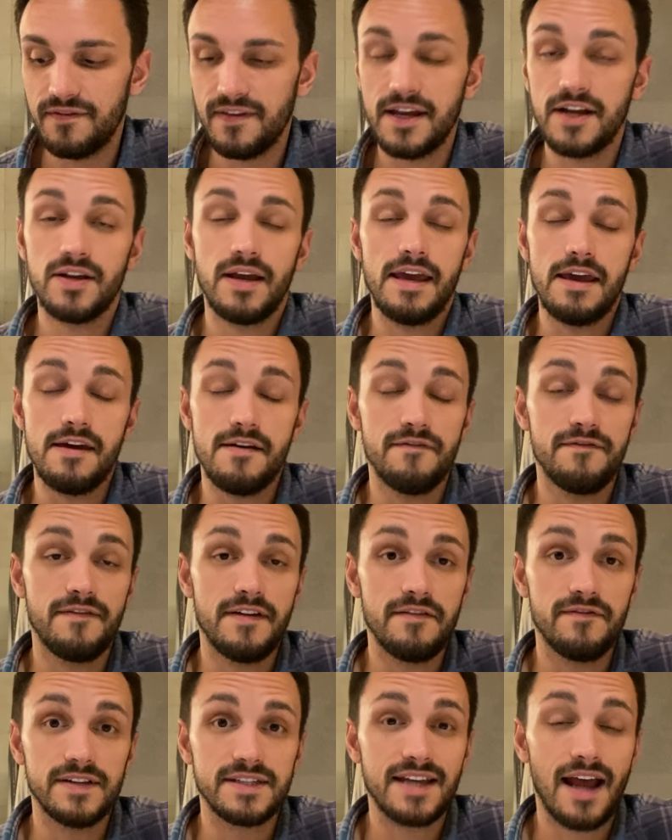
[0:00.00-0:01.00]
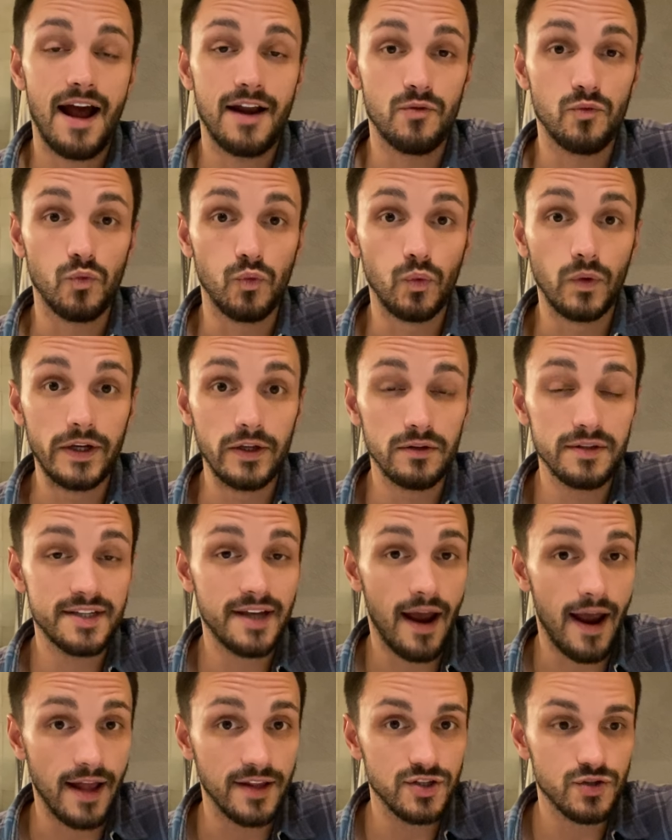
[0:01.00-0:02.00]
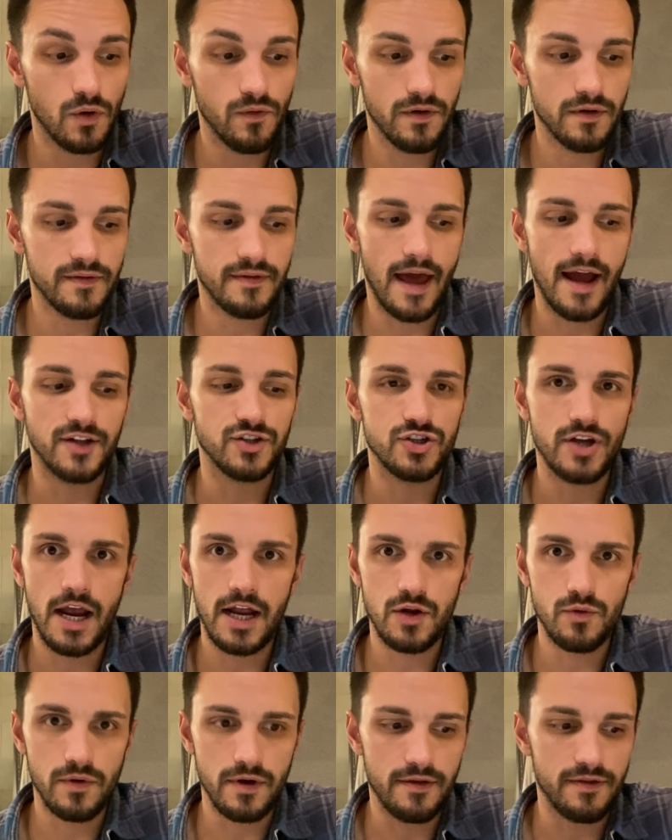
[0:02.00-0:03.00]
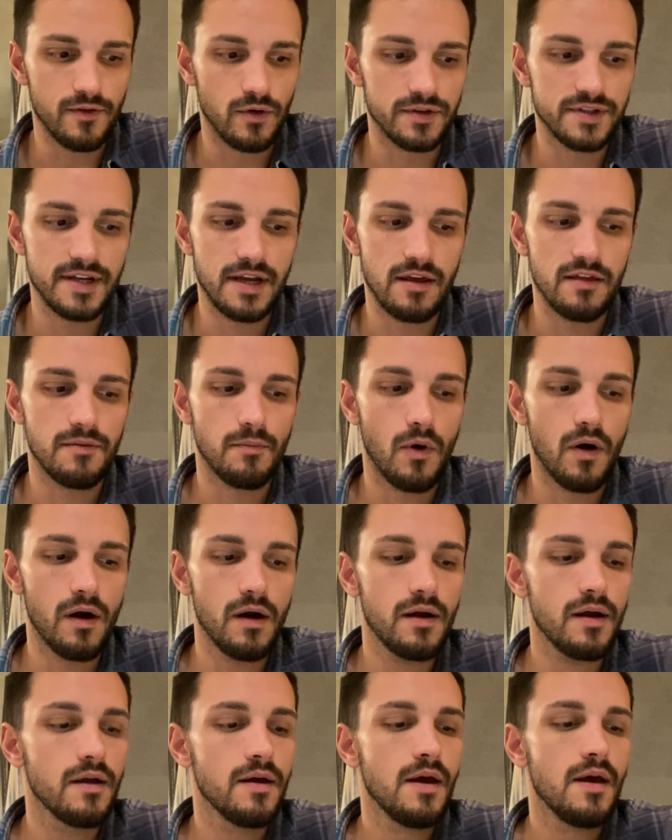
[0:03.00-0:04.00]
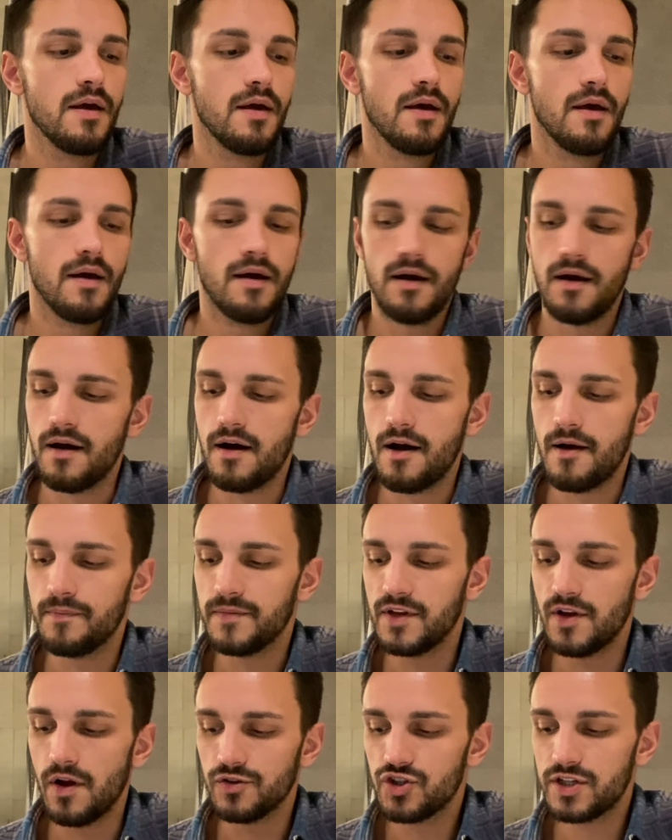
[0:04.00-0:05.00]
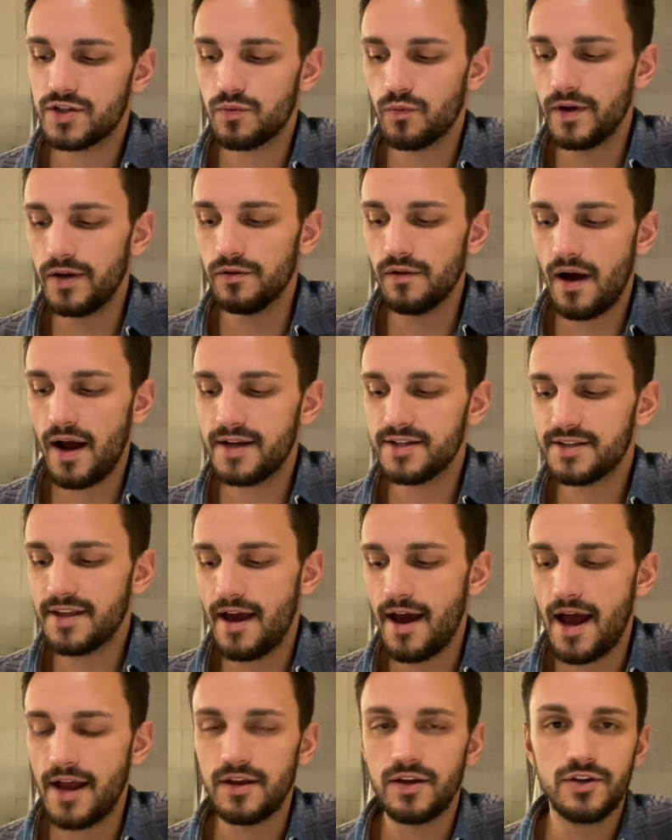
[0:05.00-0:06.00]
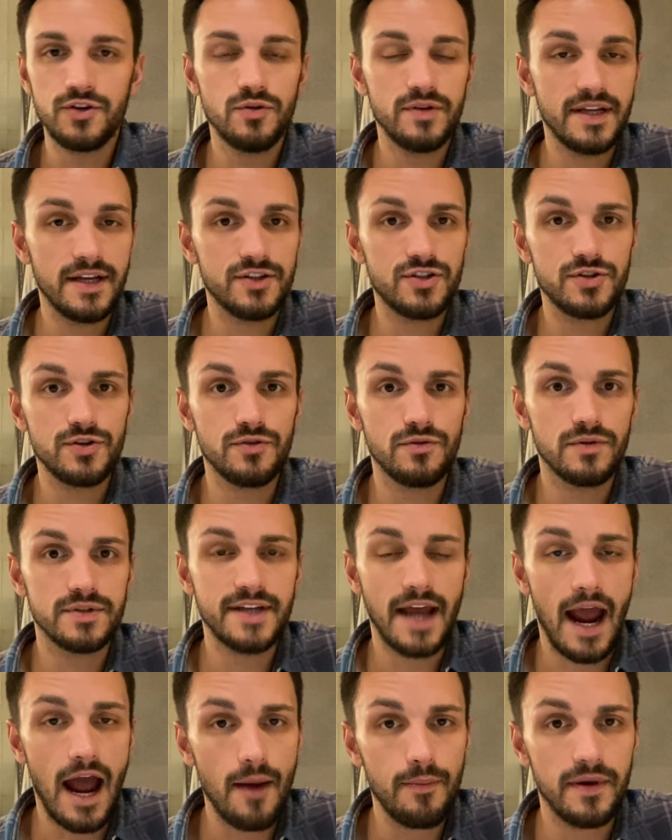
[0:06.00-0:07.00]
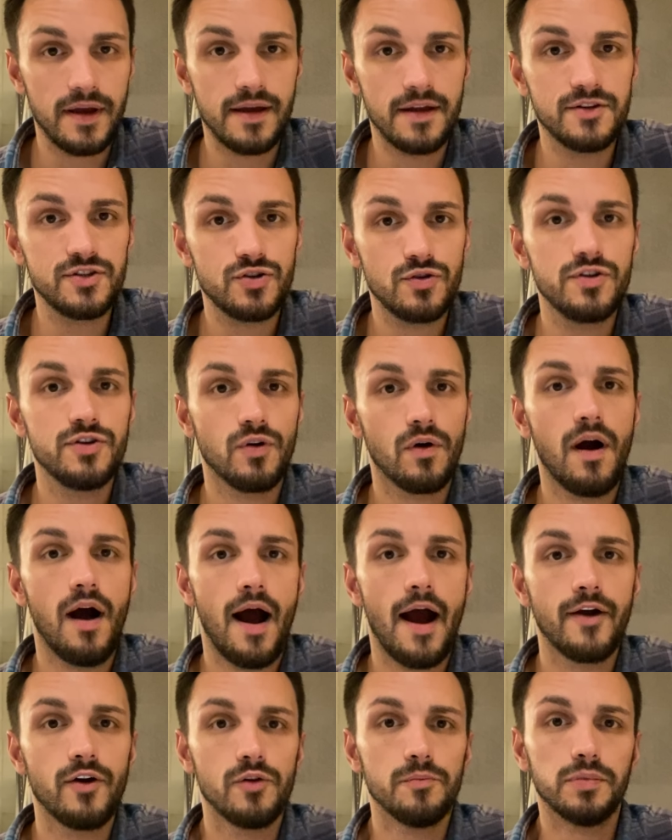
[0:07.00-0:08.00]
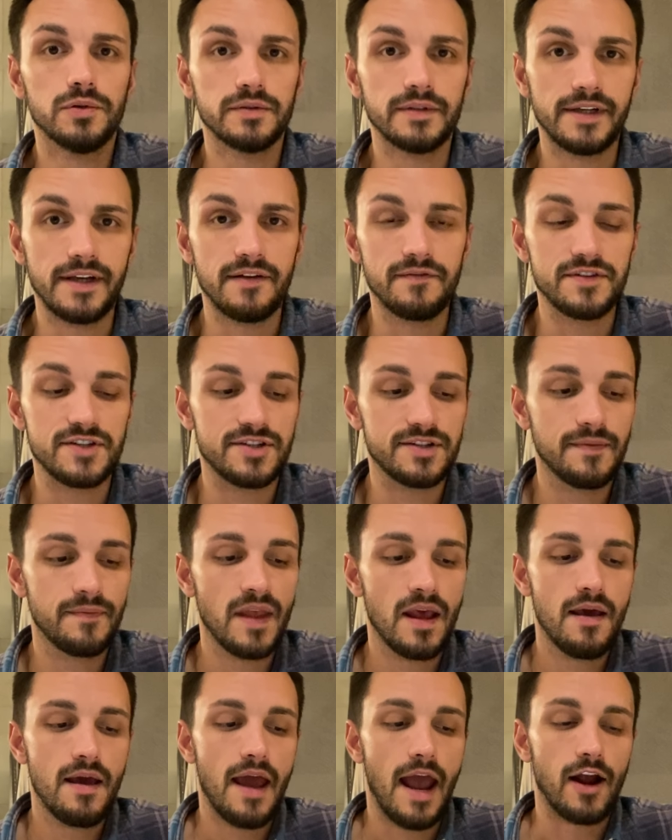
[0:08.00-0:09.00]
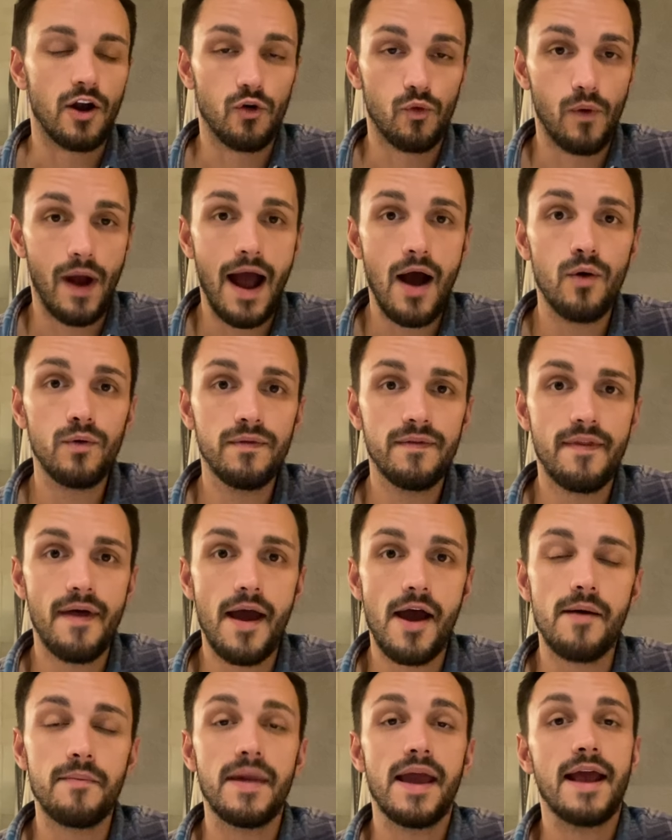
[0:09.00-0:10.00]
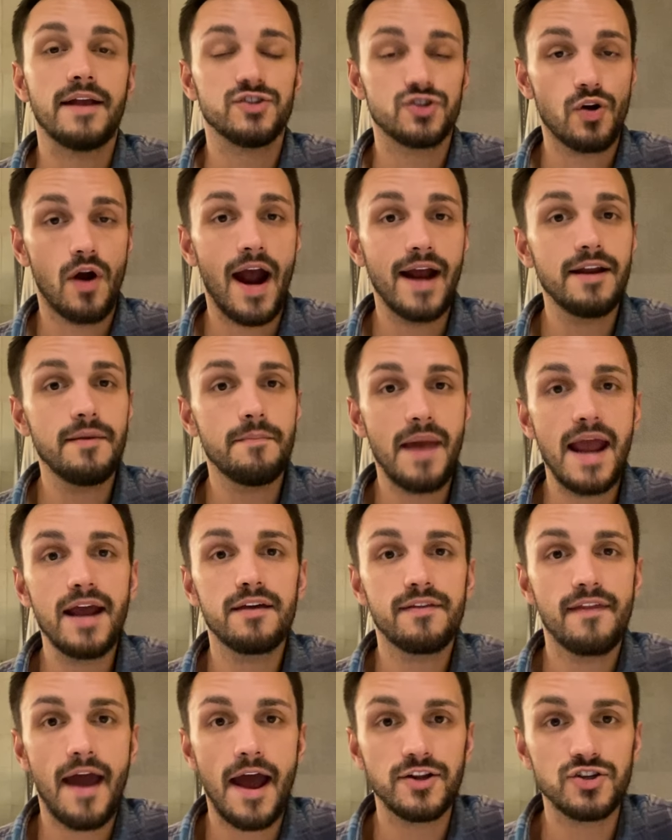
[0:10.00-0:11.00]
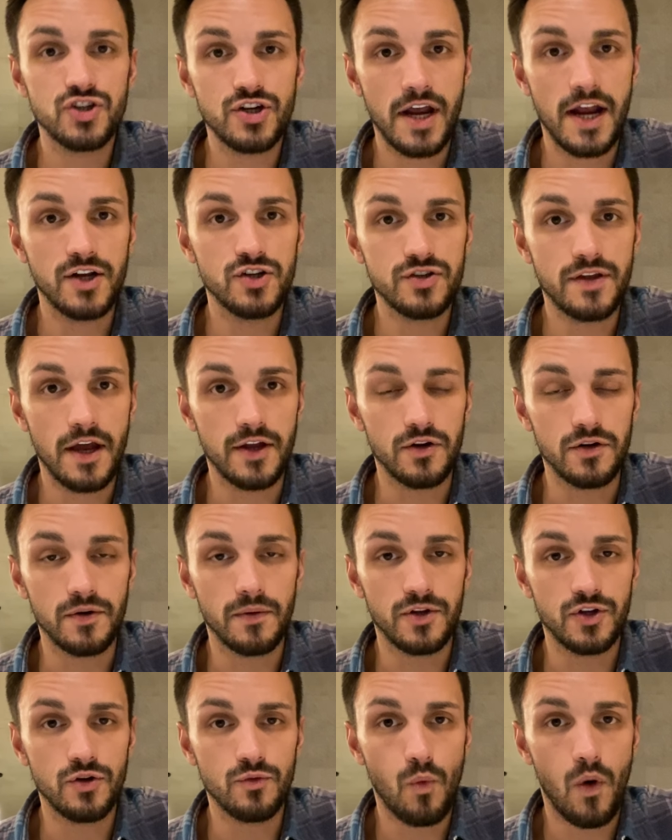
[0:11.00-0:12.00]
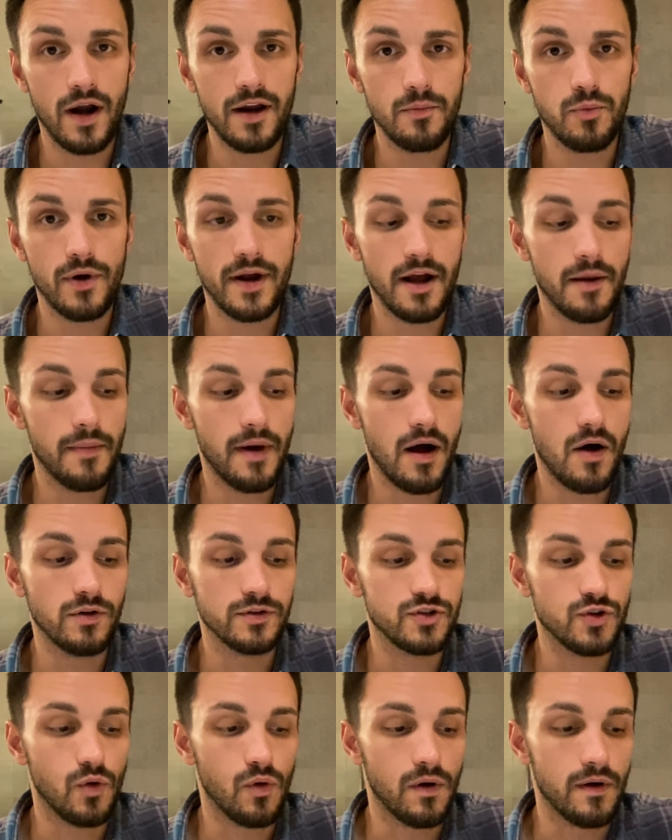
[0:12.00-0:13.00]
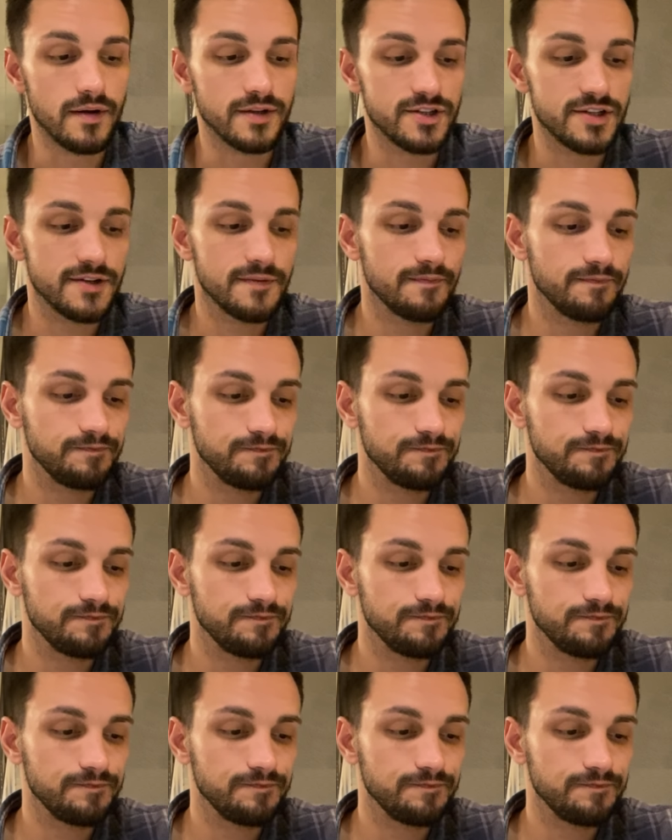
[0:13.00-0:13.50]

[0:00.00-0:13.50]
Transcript: it's gotten real tense over that January 13th mark, just realize that you need to tap into your higher beliefs and ground them and try to make that change that you want to bring about, Taurus.